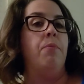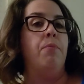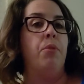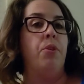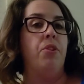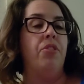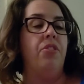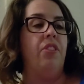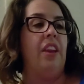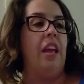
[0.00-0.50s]

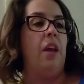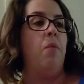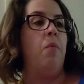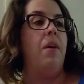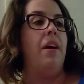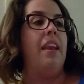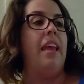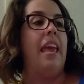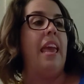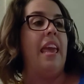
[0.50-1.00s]
birthday
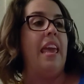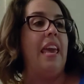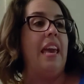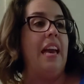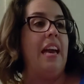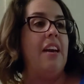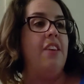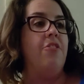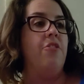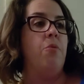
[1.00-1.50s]
one
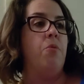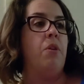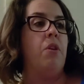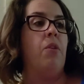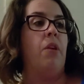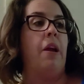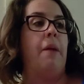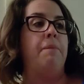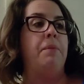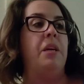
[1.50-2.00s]
and the
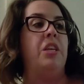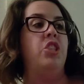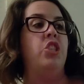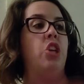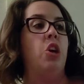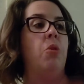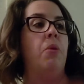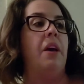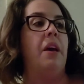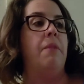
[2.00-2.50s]
one Grandpa
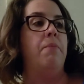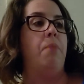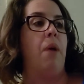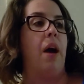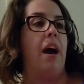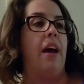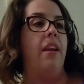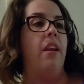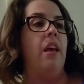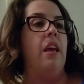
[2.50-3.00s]
Joe had
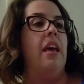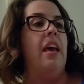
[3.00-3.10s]
bought,